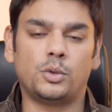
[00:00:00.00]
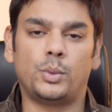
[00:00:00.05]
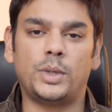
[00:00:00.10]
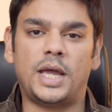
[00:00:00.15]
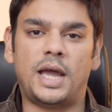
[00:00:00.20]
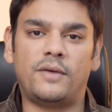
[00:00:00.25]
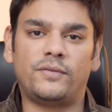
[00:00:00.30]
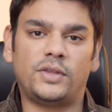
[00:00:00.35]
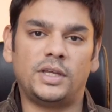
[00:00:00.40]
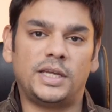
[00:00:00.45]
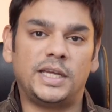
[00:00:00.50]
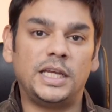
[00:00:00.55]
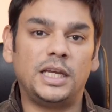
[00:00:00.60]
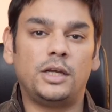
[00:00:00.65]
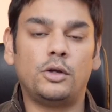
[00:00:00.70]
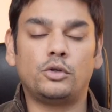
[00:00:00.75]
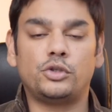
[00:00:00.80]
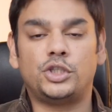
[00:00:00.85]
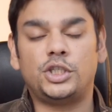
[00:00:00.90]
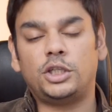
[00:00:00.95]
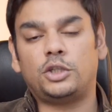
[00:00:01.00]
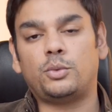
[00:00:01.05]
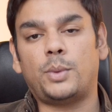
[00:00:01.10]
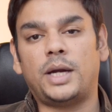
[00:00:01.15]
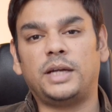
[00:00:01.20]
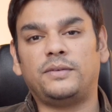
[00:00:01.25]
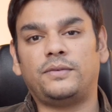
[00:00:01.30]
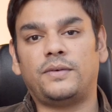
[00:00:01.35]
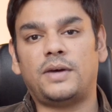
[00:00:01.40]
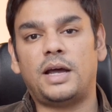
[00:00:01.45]
So we have the Helio G
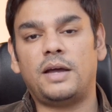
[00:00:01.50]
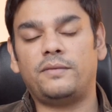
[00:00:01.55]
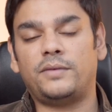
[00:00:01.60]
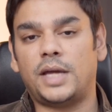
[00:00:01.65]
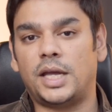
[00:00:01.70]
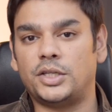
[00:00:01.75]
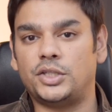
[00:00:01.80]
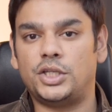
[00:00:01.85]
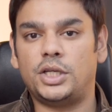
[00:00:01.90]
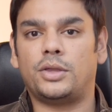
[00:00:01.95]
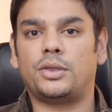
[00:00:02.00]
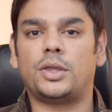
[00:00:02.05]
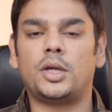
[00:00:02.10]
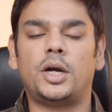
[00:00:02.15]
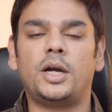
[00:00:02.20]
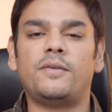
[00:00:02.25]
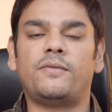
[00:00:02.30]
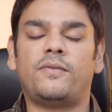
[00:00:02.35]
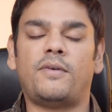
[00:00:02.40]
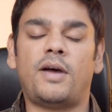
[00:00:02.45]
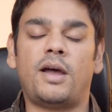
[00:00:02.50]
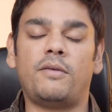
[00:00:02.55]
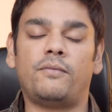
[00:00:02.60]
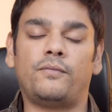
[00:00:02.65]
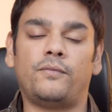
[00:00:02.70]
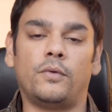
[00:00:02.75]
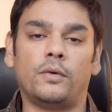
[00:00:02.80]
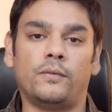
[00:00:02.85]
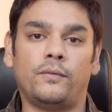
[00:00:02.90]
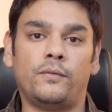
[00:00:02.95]
twenty-five and G thirty-five
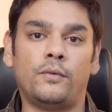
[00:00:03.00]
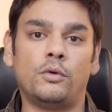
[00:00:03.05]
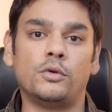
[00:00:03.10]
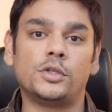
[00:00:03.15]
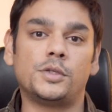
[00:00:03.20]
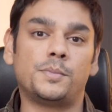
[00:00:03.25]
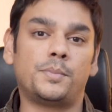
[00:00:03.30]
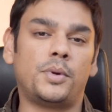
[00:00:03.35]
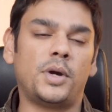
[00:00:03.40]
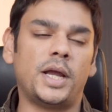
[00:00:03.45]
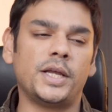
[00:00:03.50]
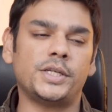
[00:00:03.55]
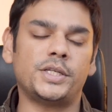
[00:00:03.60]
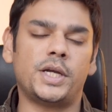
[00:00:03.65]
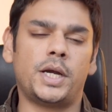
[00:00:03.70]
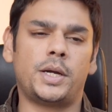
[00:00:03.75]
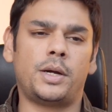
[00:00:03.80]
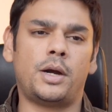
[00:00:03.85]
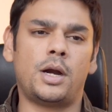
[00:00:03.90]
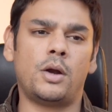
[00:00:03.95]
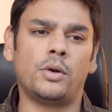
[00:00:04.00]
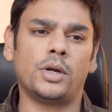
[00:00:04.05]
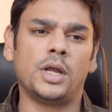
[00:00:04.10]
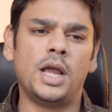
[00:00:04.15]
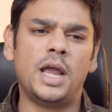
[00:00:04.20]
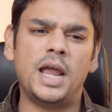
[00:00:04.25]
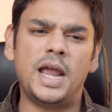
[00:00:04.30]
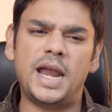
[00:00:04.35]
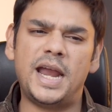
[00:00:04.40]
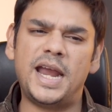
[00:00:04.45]
for phones priced at around
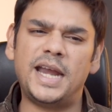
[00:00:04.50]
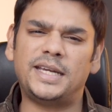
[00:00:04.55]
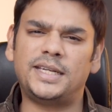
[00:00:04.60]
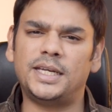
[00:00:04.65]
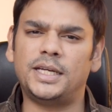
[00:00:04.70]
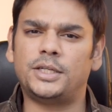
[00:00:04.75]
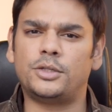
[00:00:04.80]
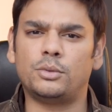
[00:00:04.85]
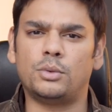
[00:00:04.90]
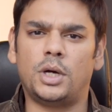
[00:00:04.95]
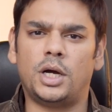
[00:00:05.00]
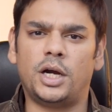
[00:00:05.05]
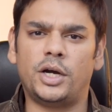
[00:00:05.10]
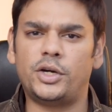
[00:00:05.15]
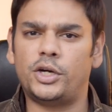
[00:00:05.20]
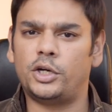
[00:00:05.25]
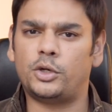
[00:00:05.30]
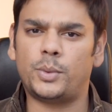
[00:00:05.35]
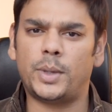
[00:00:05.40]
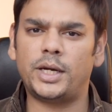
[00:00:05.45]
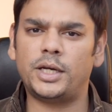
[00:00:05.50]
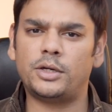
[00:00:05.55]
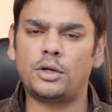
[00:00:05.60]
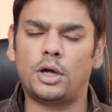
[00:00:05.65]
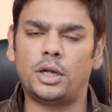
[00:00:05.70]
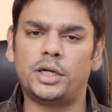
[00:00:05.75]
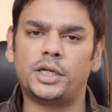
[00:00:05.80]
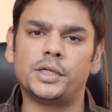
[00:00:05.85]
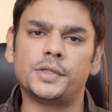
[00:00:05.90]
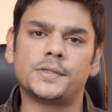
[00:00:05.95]
eighty to one hundred twenty
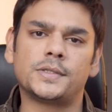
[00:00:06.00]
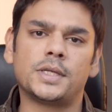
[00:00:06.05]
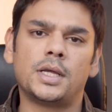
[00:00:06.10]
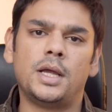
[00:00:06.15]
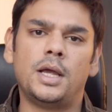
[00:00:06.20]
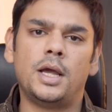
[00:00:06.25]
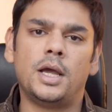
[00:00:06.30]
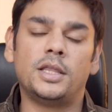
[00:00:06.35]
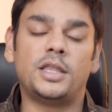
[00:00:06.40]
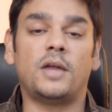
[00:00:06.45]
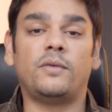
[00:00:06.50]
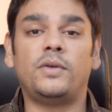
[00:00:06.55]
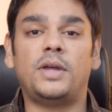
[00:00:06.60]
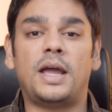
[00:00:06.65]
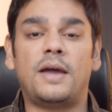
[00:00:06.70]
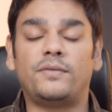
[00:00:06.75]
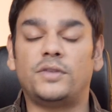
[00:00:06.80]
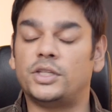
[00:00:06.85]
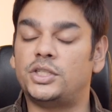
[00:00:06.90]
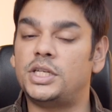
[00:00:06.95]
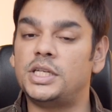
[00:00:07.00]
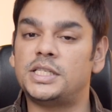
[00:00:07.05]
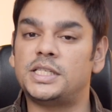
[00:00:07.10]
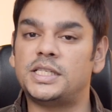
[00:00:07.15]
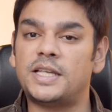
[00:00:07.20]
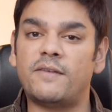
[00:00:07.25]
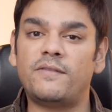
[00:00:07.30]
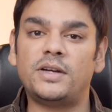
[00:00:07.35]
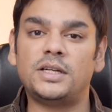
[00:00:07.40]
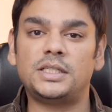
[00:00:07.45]
dollars. Then we have the G
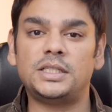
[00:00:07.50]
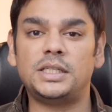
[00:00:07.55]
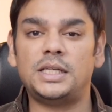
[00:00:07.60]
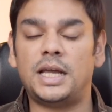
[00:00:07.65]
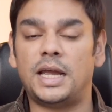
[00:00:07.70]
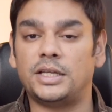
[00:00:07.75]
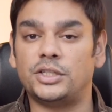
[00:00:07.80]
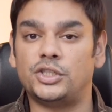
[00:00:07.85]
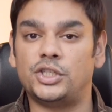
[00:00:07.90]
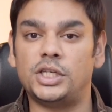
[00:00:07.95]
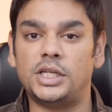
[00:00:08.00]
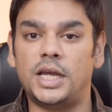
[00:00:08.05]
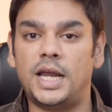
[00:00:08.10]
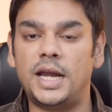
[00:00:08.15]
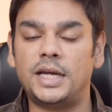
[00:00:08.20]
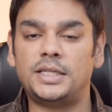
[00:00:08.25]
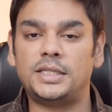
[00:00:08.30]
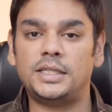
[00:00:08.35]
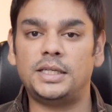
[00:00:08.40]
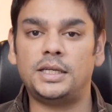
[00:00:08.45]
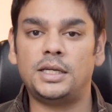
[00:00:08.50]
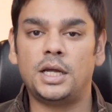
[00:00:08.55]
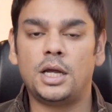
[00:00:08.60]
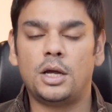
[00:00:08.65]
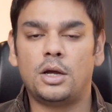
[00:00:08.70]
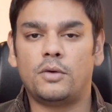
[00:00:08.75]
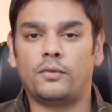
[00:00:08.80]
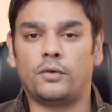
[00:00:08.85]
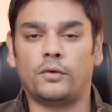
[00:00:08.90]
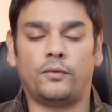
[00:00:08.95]
seventy and G eighty
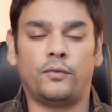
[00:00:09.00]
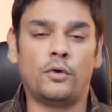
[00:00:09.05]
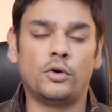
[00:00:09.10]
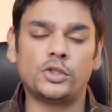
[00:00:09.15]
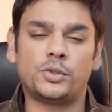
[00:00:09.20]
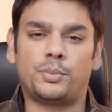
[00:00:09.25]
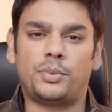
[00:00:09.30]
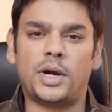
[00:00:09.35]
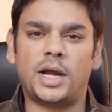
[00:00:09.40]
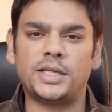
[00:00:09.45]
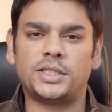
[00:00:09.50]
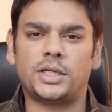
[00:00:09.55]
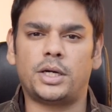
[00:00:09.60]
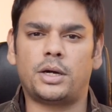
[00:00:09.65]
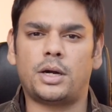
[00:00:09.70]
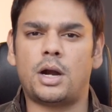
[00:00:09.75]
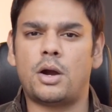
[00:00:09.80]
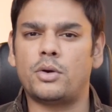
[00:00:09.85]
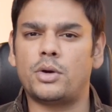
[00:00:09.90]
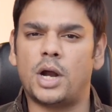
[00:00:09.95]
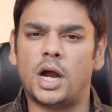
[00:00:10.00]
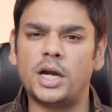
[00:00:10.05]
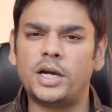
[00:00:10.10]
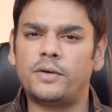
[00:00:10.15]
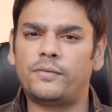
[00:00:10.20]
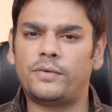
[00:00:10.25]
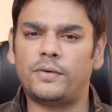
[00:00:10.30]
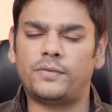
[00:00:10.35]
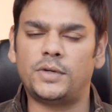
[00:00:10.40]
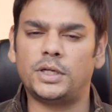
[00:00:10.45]
for phones priced at around one
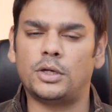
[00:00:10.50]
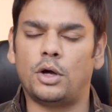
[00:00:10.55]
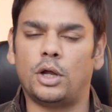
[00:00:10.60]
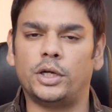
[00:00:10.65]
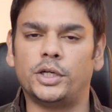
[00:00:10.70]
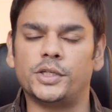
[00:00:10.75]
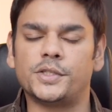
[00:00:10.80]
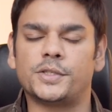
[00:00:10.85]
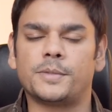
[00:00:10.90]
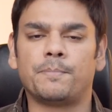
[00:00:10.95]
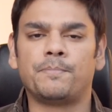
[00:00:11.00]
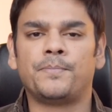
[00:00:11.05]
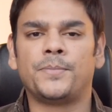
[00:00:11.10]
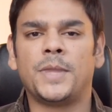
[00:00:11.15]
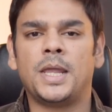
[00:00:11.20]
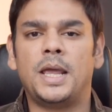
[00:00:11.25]
hundred fifty dollars.